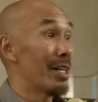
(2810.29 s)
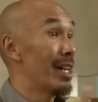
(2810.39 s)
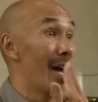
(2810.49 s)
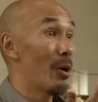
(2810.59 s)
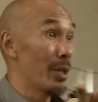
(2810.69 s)
And
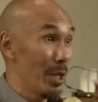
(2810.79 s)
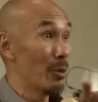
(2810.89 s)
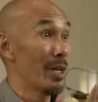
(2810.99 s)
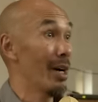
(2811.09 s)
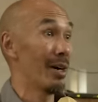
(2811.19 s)
now
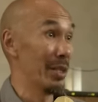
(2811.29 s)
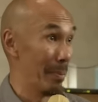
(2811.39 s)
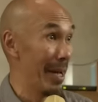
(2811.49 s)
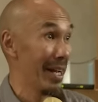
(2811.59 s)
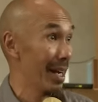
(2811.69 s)
here we are in the
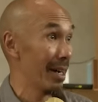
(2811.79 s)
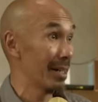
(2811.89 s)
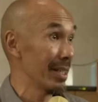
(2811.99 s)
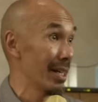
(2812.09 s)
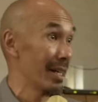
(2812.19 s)
Bay
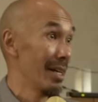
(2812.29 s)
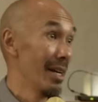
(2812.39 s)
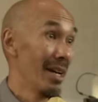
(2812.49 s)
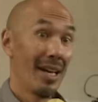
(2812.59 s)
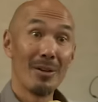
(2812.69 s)
Area,
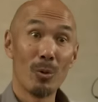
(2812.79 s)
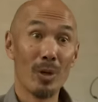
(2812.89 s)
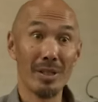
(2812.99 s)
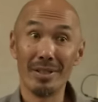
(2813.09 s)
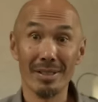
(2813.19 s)
and
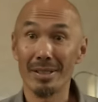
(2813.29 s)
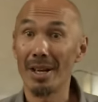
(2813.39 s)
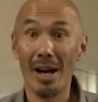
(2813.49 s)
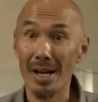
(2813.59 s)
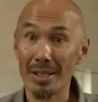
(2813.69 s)
we're in this
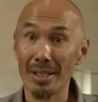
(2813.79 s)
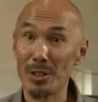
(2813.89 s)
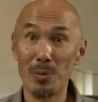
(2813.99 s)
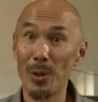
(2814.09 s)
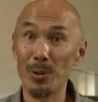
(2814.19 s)

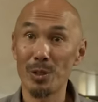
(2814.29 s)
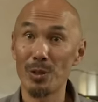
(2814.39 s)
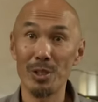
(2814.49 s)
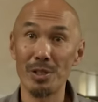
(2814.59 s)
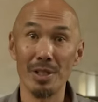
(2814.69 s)
godless post
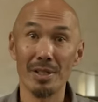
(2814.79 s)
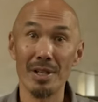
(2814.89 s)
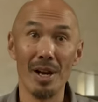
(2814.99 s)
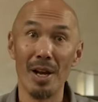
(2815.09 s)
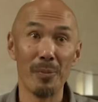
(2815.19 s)
Christian
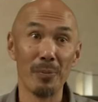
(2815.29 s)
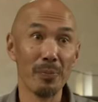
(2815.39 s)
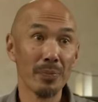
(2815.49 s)
time.